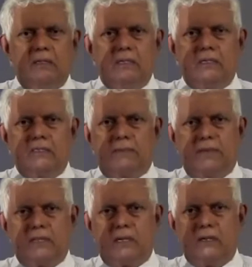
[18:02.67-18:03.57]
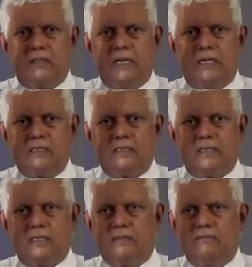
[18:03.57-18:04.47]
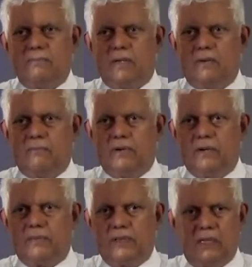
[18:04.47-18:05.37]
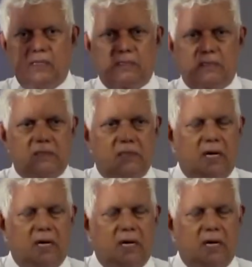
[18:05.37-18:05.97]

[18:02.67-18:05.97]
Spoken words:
Samantika, you're there, isn't it? Women of Worth, yes.